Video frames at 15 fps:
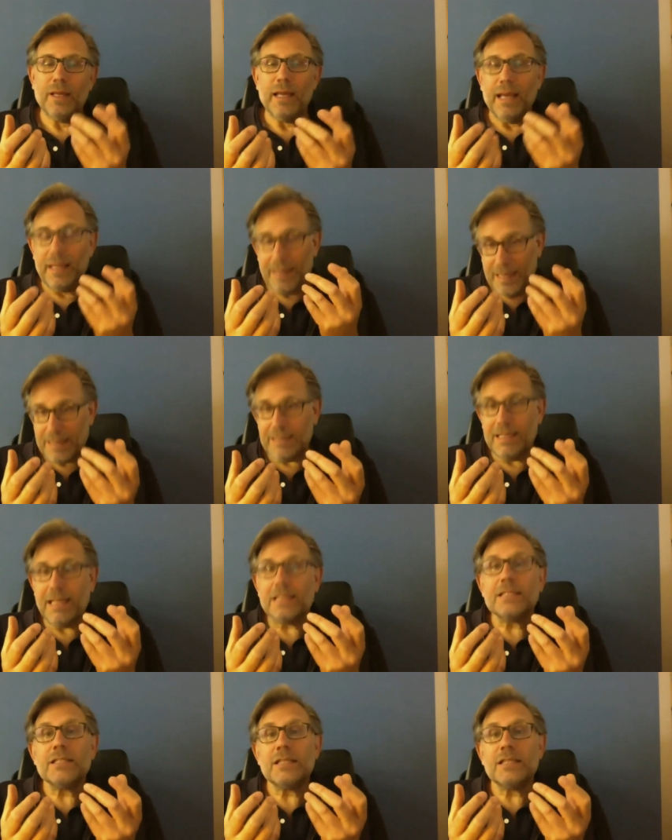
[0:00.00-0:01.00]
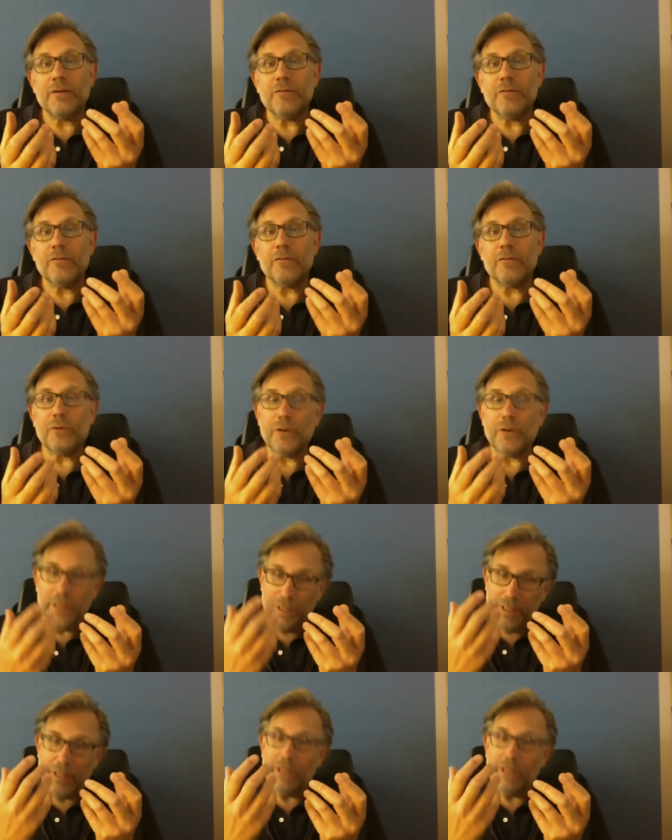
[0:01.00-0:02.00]
and that's necessary
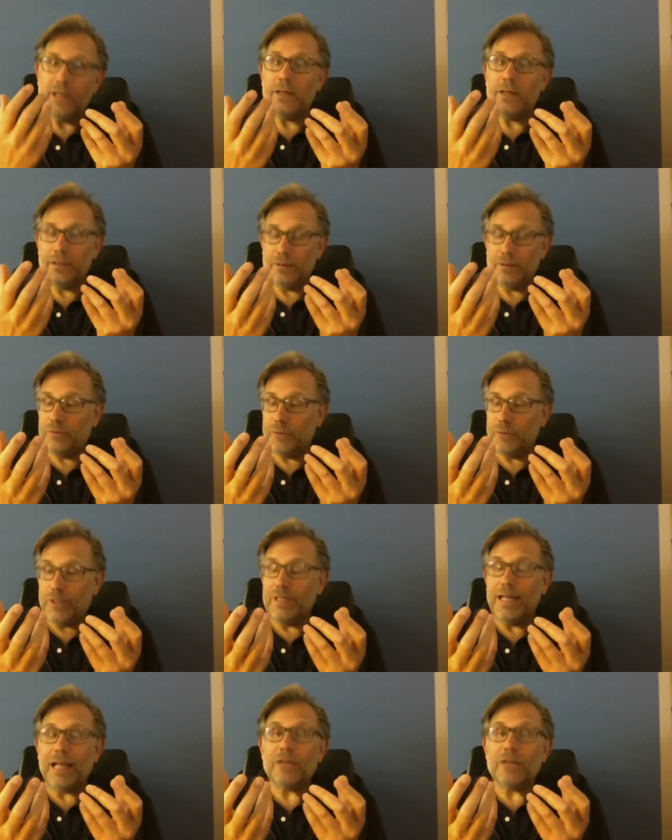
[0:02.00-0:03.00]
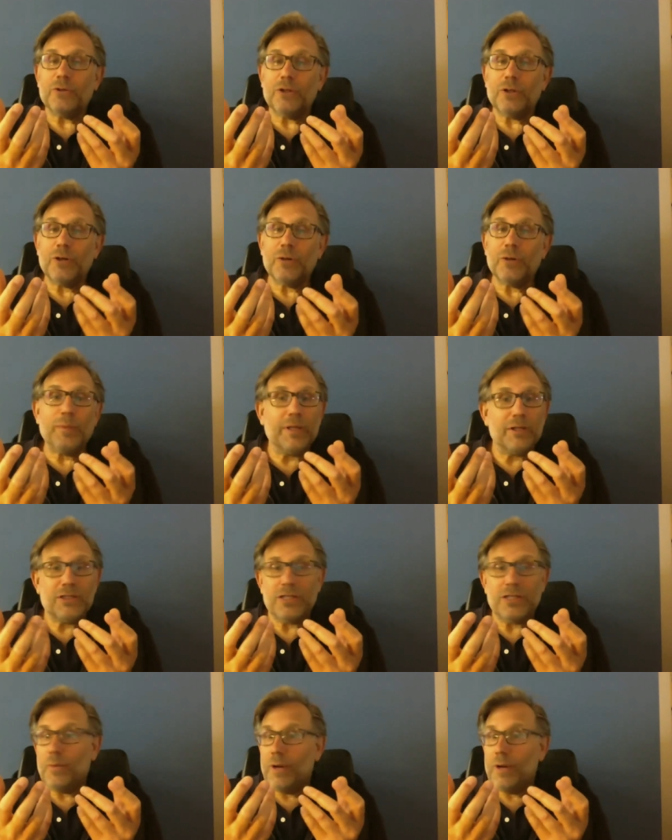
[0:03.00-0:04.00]
to connect to the group, because
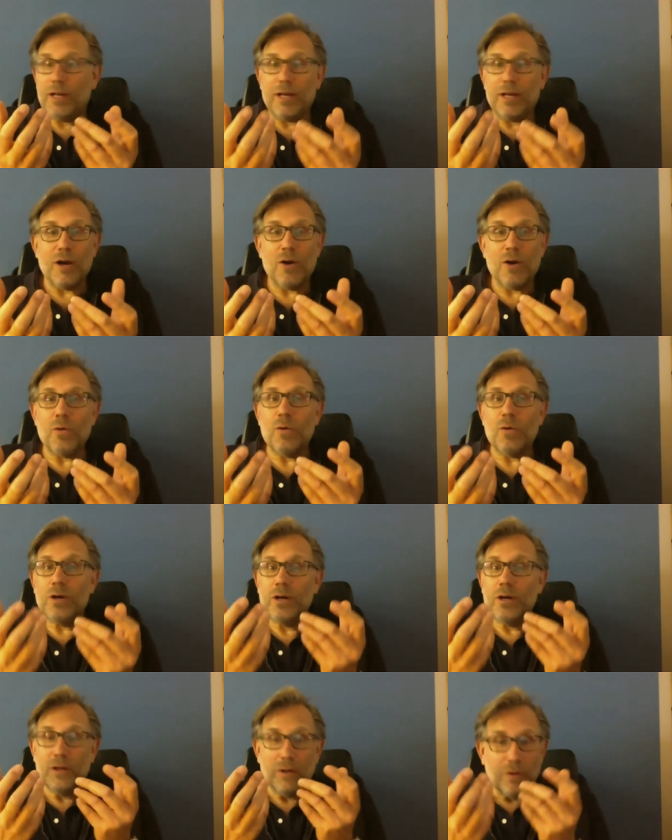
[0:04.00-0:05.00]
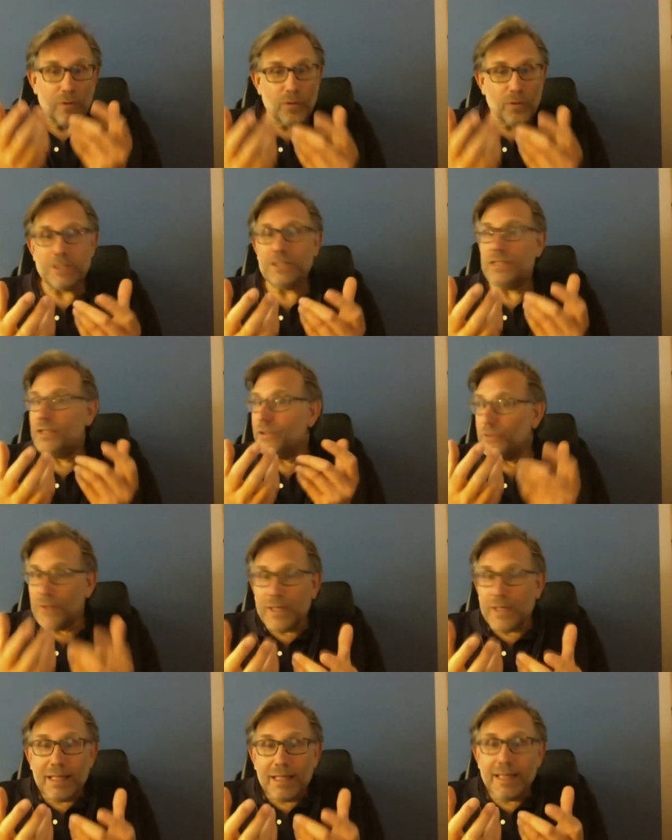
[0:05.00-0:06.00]
they want to know, what's the
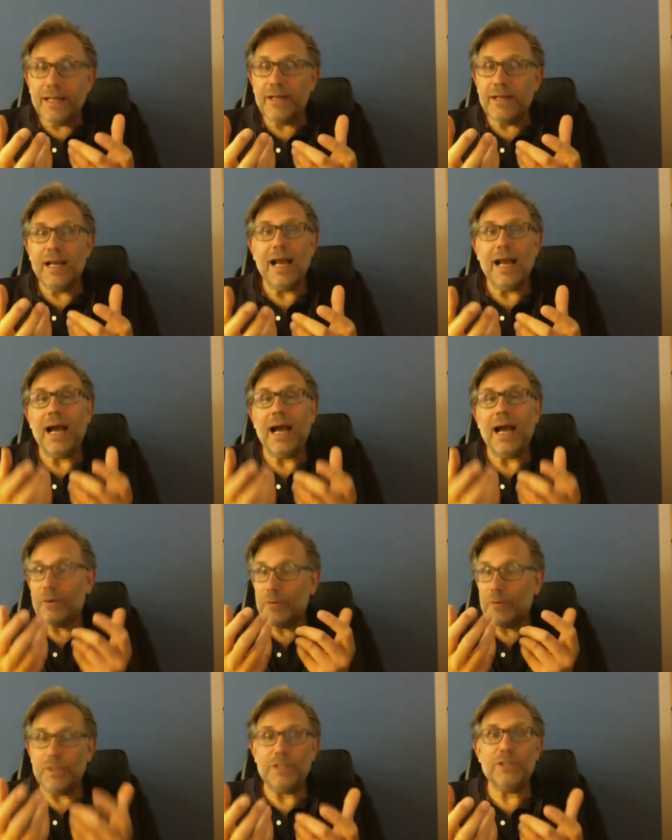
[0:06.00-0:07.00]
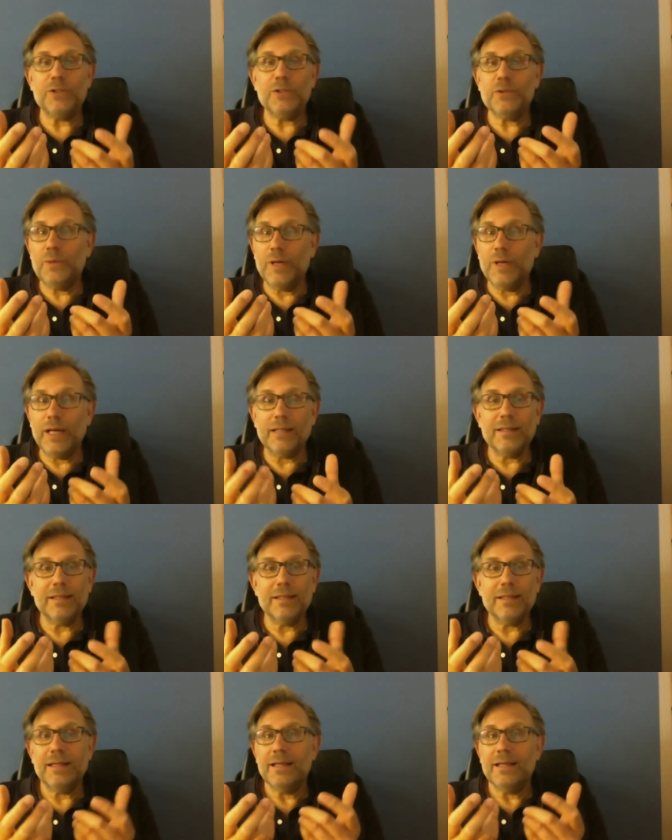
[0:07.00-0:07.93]
drill here? How do we do it?